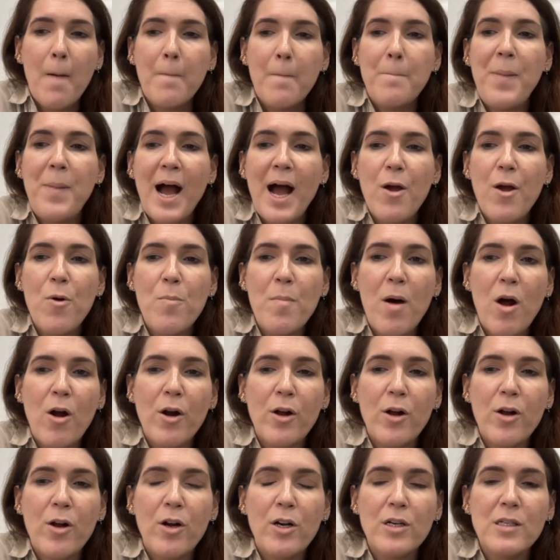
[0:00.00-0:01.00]

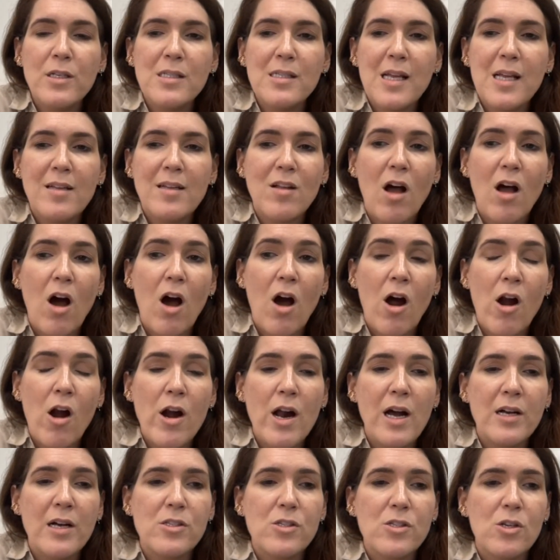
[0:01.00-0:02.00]
biomarkers that
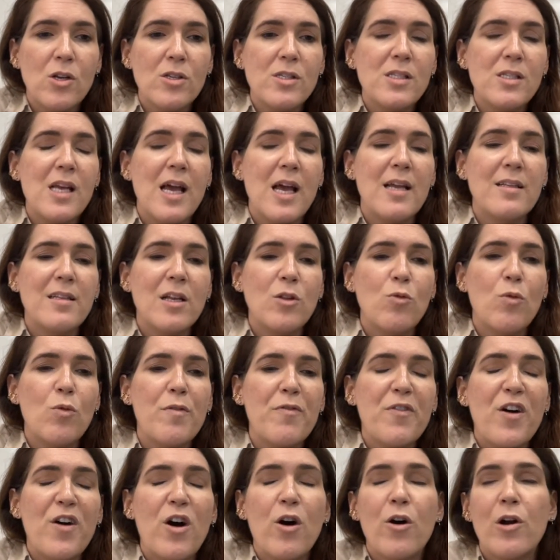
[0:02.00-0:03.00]
are associated
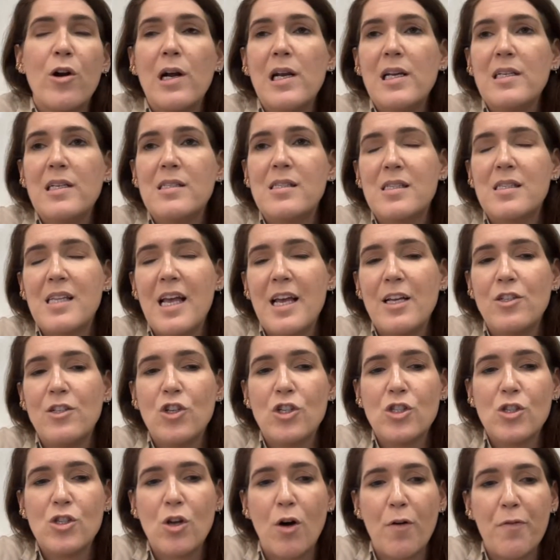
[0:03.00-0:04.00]
with early
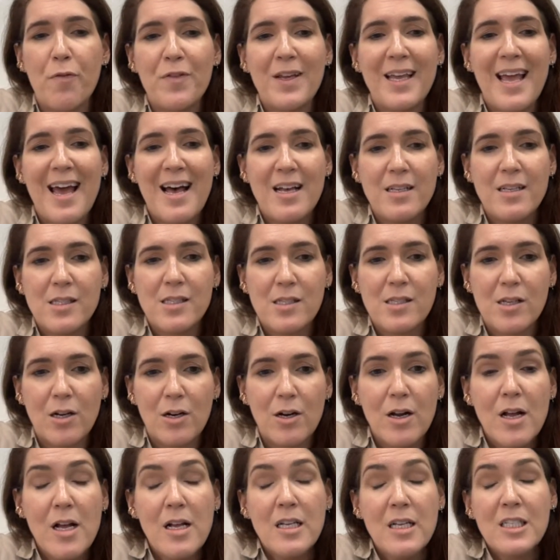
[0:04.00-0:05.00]
stages of cancer,
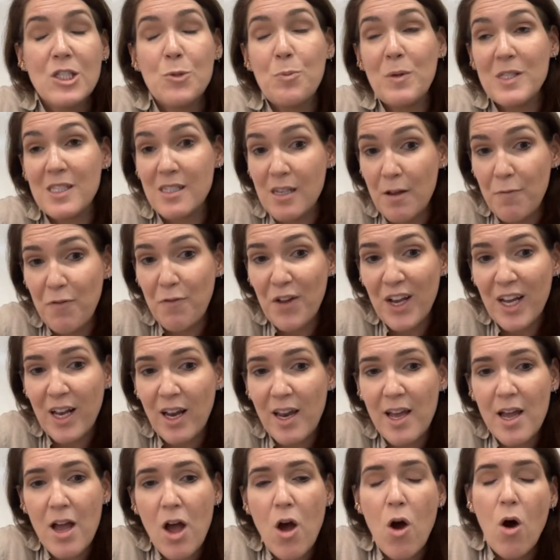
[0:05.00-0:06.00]

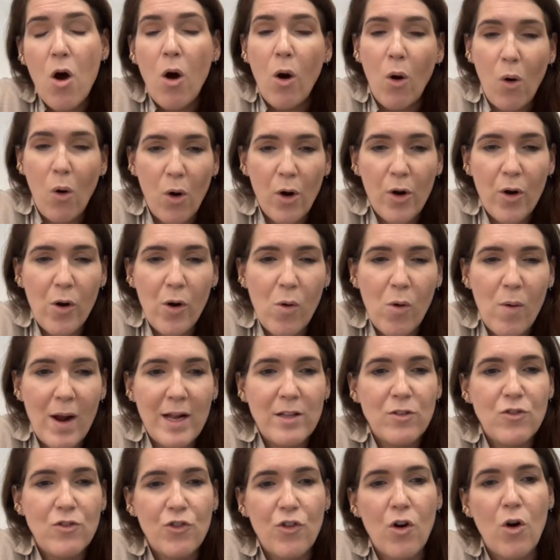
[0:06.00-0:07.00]
specifically oral
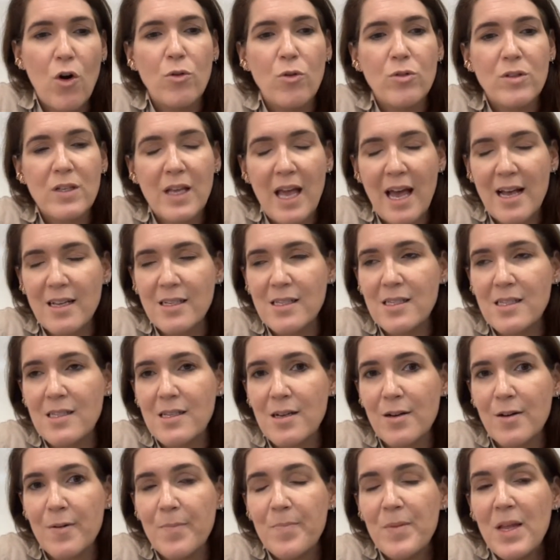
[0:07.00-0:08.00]
and throat
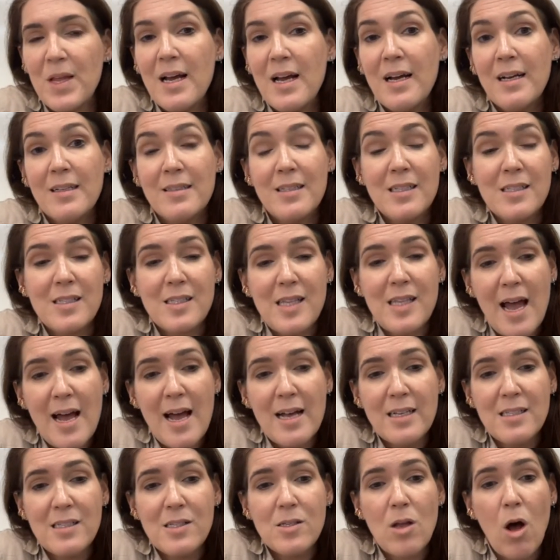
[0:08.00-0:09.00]
cancer. This
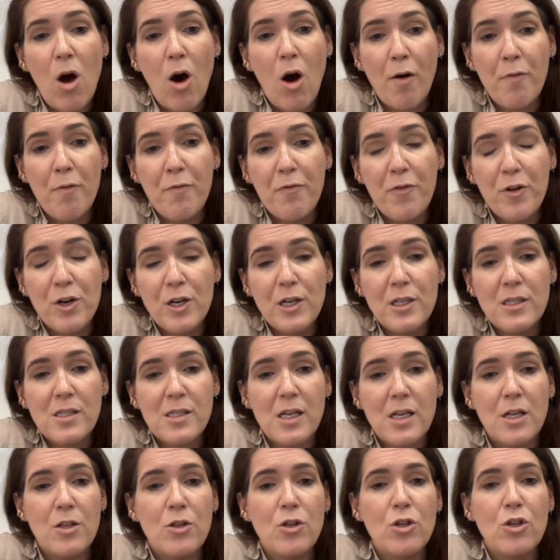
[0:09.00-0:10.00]
test offers
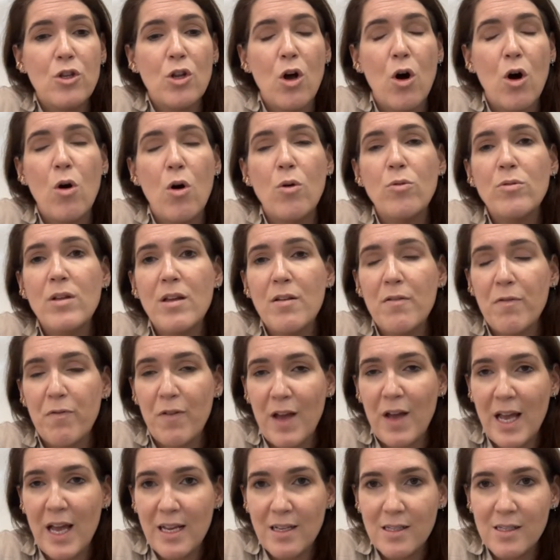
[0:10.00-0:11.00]
a
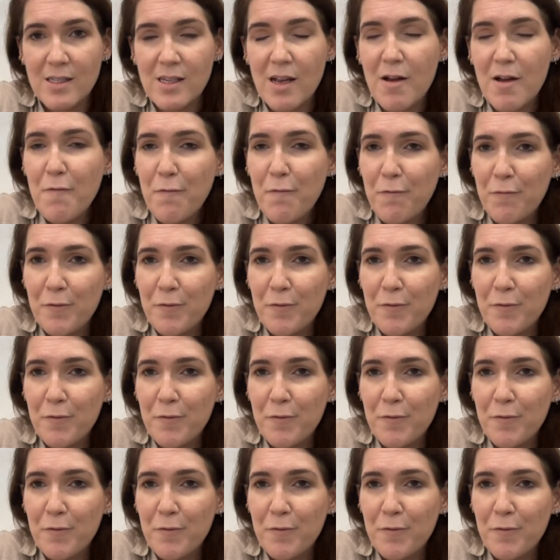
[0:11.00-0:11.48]
non-invasive,